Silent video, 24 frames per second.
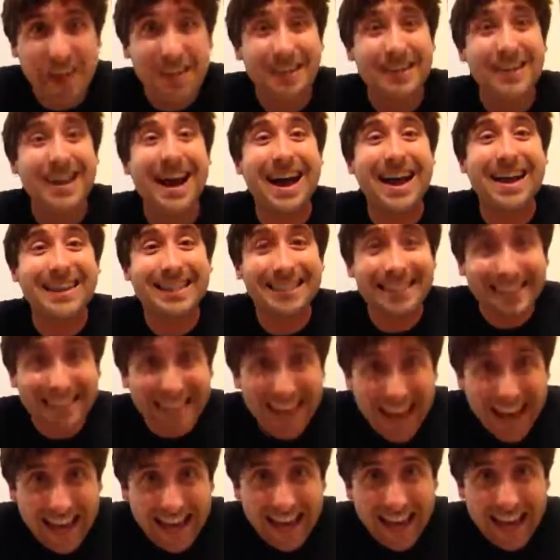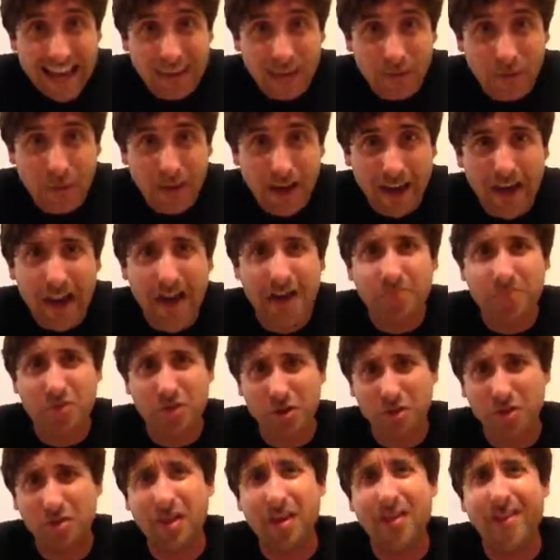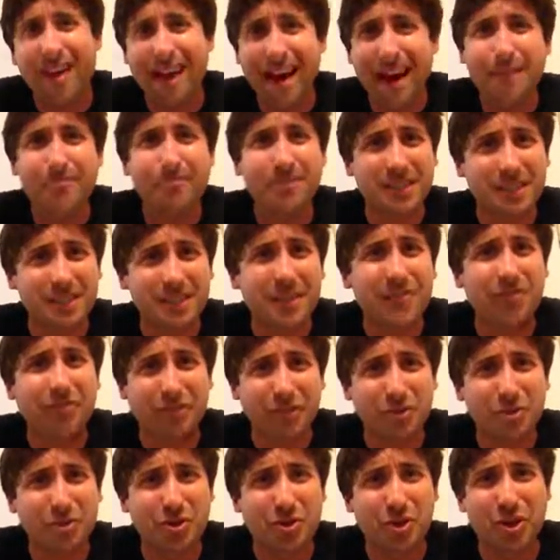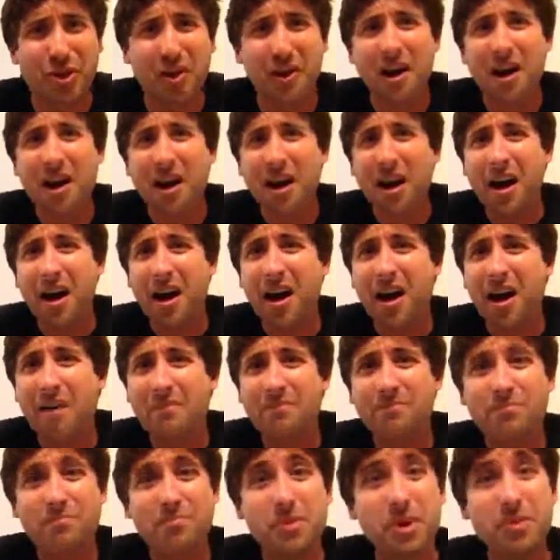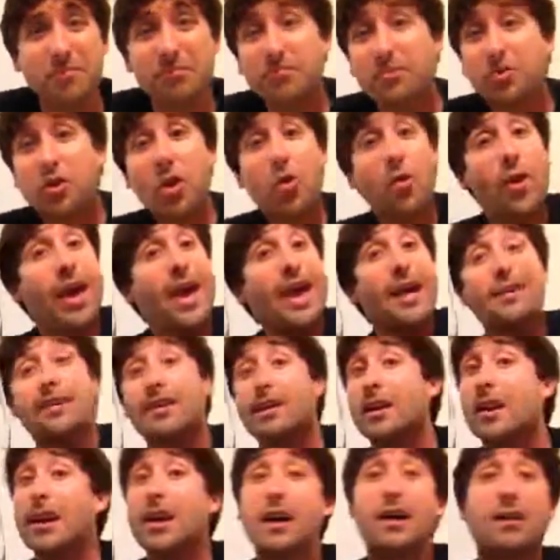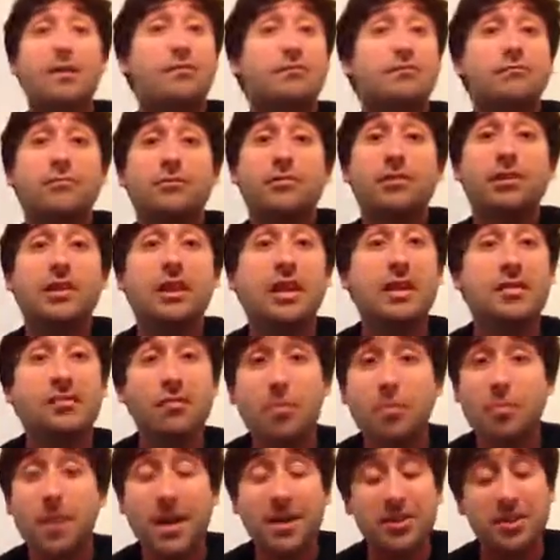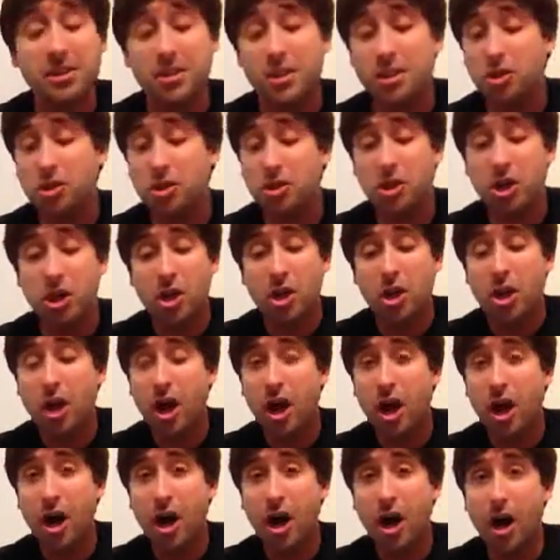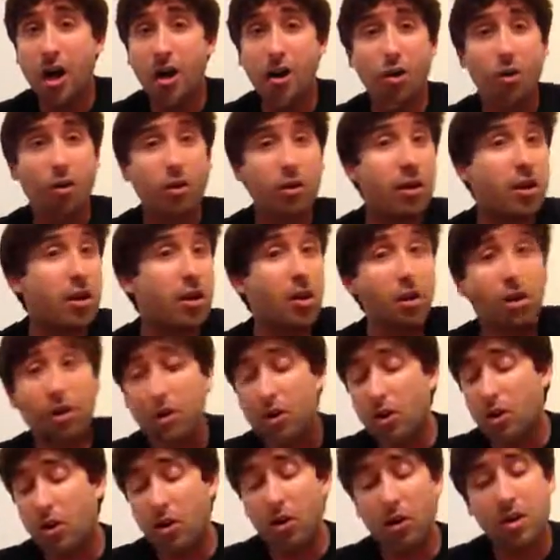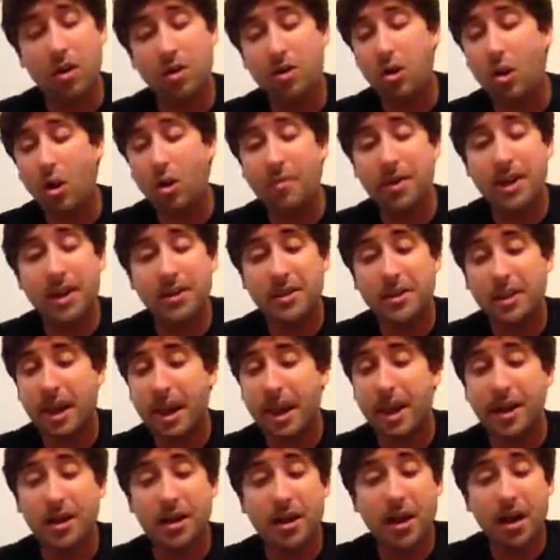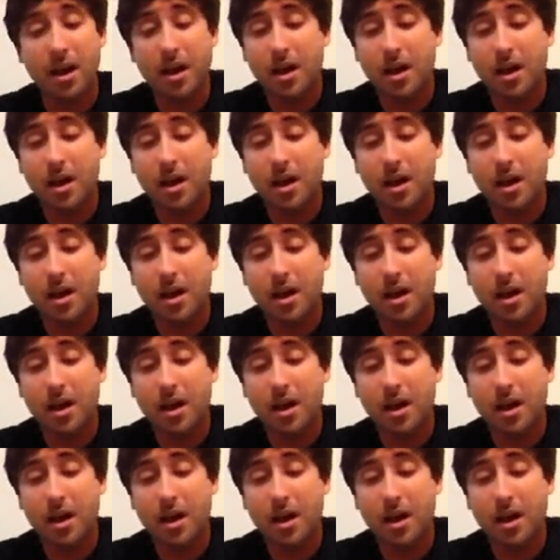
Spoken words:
Not yet, anyway. I'm sure that'll happen in the future. But go ahead, leave a message or a comment, and